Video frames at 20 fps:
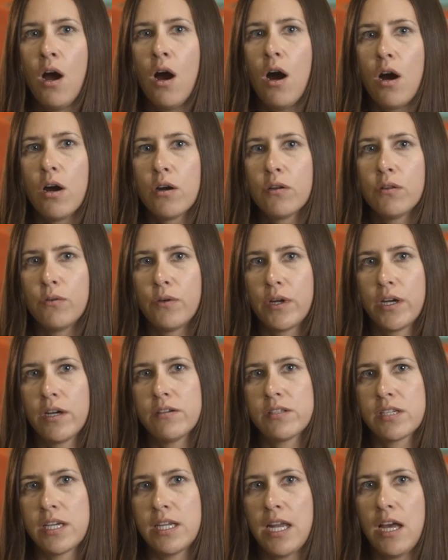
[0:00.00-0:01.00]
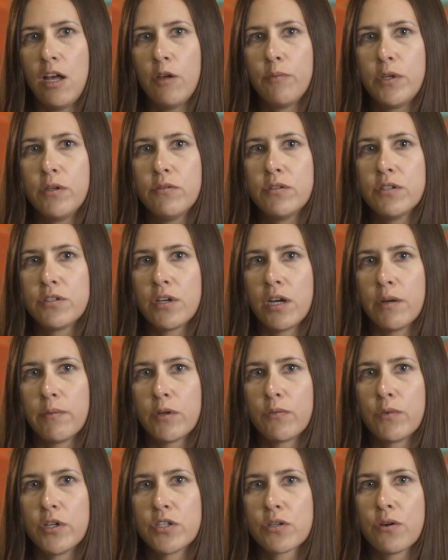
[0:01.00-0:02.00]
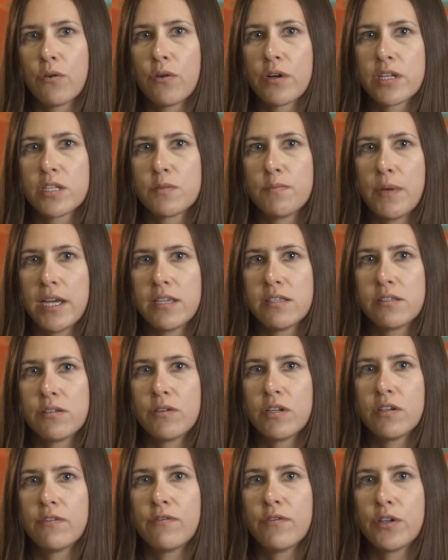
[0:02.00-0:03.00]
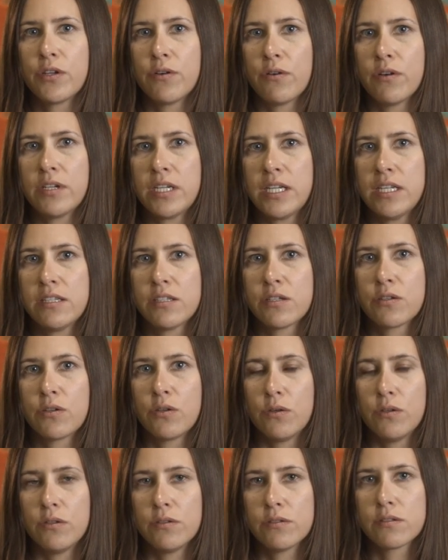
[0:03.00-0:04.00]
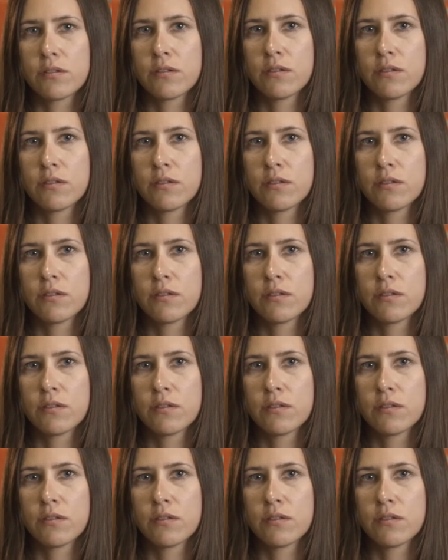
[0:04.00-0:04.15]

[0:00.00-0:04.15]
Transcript: Our lawyers can help you determine which court is best suited for your needs and goals.